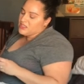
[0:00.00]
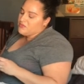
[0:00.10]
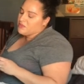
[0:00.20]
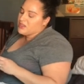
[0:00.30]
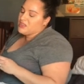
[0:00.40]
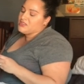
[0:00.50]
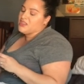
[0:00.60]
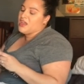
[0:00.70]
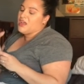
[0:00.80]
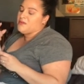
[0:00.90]
stuff because
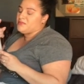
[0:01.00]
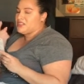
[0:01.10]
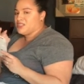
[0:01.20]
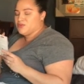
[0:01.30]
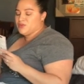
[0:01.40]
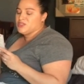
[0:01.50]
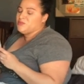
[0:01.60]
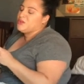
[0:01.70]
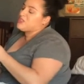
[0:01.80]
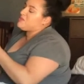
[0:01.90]
um, this was
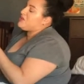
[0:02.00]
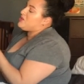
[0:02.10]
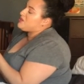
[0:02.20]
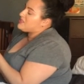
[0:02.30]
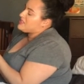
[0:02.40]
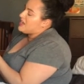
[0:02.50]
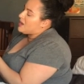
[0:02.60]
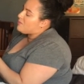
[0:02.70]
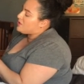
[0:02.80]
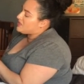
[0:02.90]
supposed to be used.
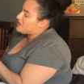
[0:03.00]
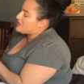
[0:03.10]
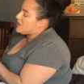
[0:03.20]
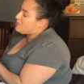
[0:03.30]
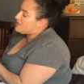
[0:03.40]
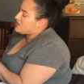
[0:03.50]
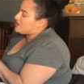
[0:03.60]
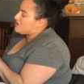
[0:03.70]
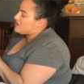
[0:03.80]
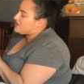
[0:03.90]
I bought this a couple days
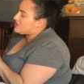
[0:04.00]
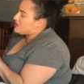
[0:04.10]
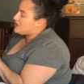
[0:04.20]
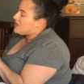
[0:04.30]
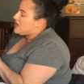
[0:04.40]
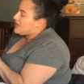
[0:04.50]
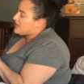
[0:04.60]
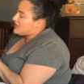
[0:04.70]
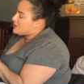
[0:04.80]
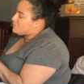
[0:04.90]
ago. This is the
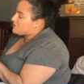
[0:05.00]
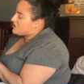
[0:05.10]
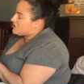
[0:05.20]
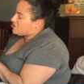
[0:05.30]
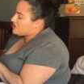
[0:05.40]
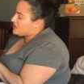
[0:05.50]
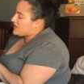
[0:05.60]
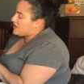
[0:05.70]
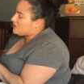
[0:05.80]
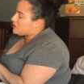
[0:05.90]
Kiss Precision
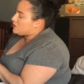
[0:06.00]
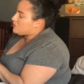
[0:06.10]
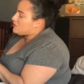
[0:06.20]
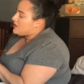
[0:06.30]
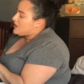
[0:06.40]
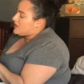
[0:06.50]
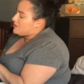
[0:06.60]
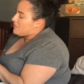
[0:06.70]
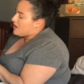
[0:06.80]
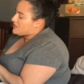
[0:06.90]
Nail Glue.
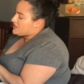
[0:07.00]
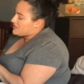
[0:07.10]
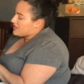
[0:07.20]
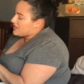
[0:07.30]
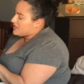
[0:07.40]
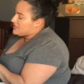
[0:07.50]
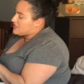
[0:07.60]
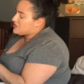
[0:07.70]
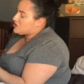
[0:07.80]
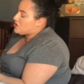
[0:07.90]
It bonds in
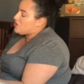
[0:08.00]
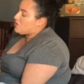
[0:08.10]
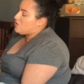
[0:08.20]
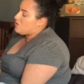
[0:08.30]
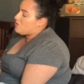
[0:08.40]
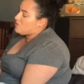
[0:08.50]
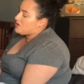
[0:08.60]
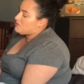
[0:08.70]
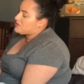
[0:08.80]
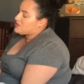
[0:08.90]
seconds. So
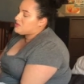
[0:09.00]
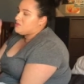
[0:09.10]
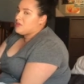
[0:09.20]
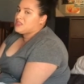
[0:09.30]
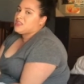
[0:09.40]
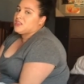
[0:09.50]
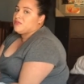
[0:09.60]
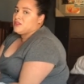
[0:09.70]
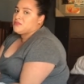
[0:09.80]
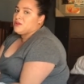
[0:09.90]
it was to basically
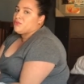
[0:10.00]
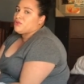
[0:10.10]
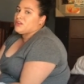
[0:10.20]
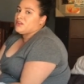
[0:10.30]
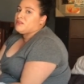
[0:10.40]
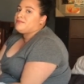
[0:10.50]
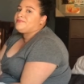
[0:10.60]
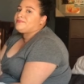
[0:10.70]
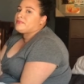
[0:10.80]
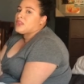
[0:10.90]
fix my broken nail.
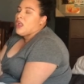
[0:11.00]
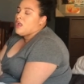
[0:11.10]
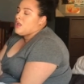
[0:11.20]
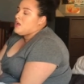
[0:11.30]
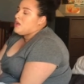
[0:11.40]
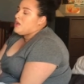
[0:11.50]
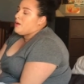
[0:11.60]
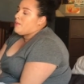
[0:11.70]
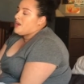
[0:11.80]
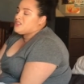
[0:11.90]

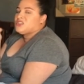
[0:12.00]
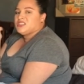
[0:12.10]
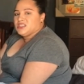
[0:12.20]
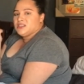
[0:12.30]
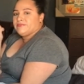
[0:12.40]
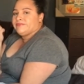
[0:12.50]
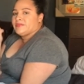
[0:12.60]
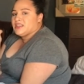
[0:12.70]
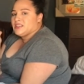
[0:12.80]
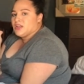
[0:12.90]
But as you can see,
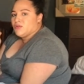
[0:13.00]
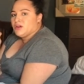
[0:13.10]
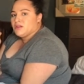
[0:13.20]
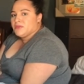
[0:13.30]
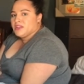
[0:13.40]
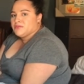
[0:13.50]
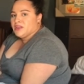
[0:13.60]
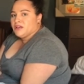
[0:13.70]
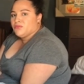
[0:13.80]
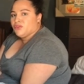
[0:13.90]
that's not going to work because
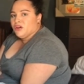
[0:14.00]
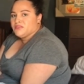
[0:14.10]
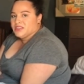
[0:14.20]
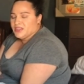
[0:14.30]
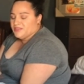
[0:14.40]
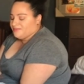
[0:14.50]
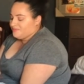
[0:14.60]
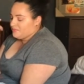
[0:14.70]
my nail broke off today.